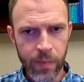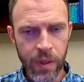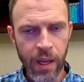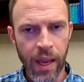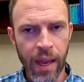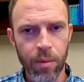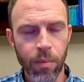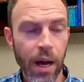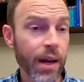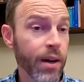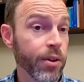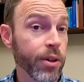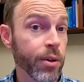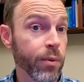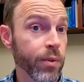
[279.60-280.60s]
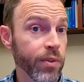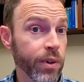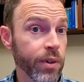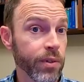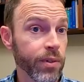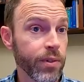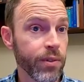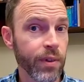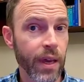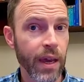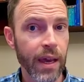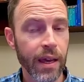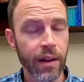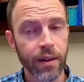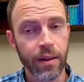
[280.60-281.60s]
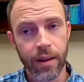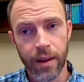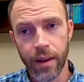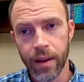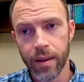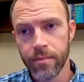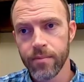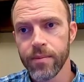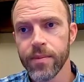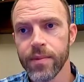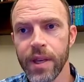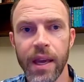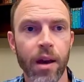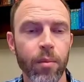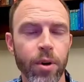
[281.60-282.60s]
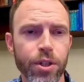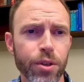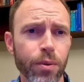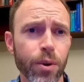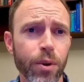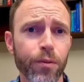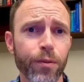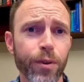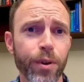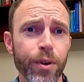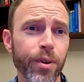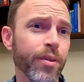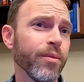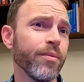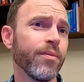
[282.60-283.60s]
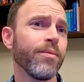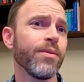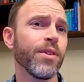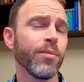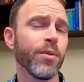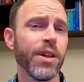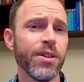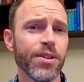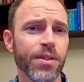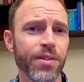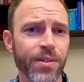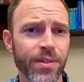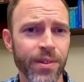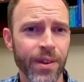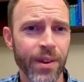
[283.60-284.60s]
and monitor your results and see how much you owe for your simulations.